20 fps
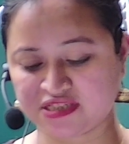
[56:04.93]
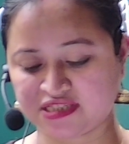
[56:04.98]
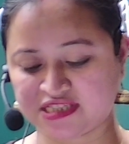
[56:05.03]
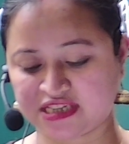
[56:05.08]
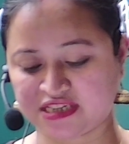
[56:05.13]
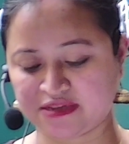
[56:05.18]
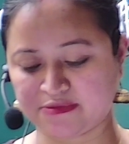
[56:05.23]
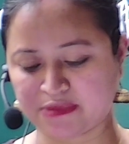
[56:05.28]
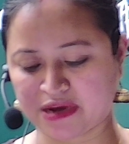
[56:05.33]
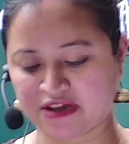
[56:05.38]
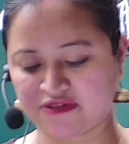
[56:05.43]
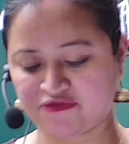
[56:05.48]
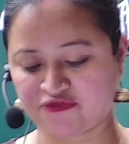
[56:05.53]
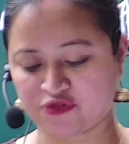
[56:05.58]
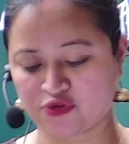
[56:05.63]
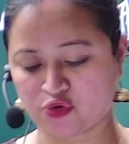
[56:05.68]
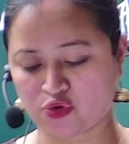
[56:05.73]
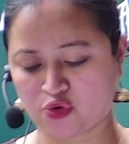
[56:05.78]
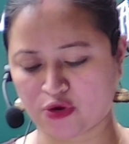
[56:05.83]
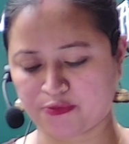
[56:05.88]
the demand
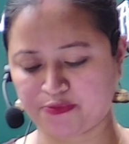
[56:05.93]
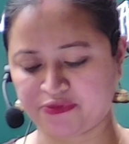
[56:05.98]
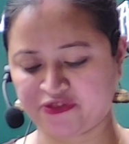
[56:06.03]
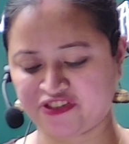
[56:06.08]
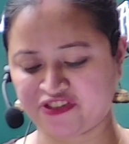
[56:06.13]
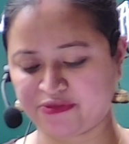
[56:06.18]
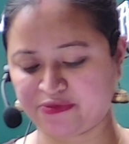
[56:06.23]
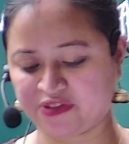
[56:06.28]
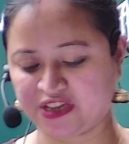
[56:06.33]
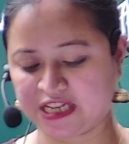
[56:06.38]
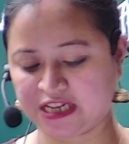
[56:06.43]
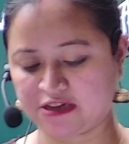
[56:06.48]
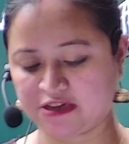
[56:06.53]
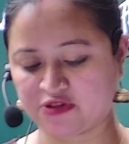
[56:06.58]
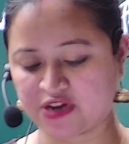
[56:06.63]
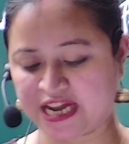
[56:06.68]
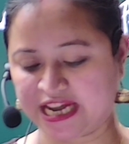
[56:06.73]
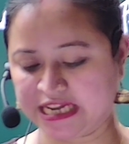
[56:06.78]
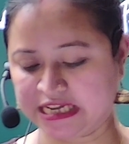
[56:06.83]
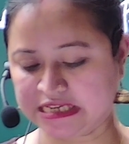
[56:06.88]
for coffee will
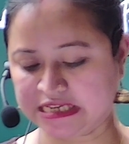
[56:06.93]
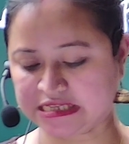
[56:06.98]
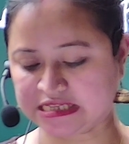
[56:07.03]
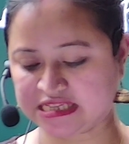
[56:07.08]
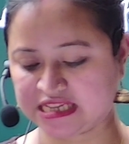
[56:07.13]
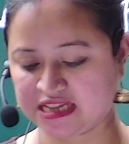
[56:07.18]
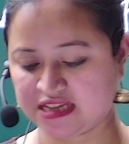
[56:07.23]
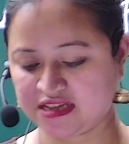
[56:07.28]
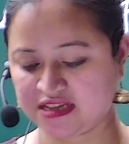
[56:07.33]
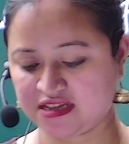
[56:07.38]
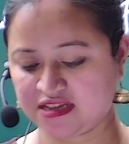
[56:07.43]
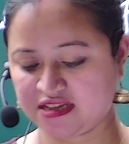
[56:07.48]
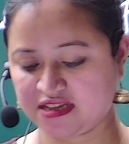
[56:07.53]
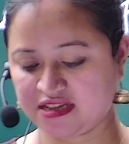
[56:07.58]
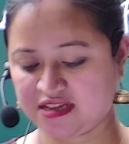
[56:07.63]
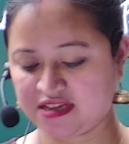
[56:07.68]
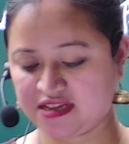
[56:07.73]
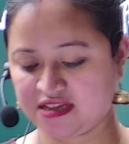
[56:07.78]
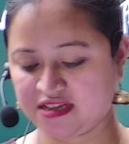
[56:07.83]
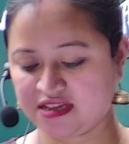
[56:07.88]
rise
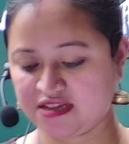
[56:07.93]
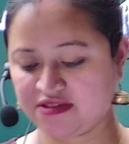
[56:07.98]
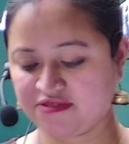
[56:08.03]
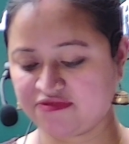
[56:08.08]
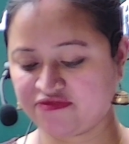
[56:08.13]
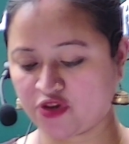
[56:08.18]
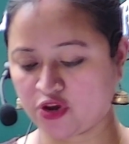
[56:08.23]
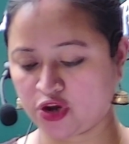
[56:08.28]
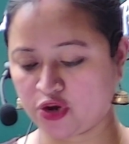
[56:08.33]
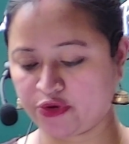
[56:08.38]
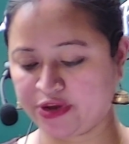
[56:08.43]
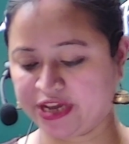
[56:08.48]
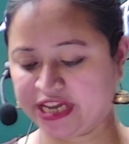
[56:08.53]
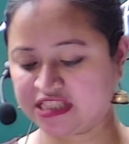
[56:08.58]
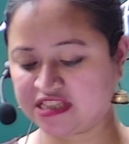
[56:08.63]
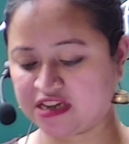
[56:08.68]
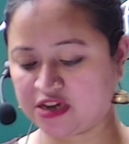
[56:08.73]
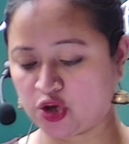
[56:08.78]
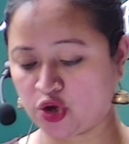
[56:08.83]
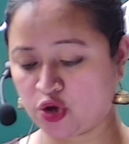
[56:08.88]
following
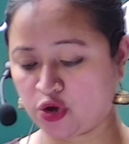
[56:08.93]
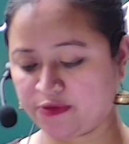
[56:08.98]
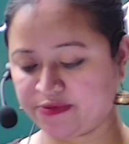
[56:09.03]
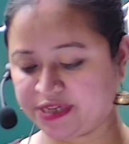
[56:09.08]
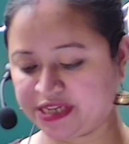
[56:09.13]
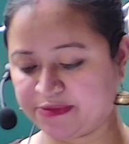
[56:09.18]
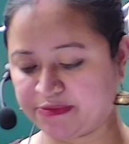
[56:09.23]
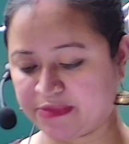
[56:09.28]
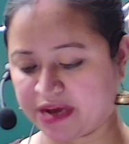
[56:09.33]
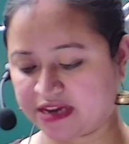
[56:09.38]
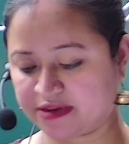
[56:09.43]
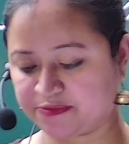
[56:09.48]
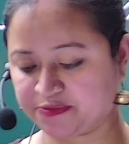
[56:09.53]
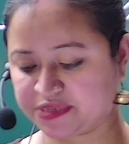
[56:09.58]
the law of demand.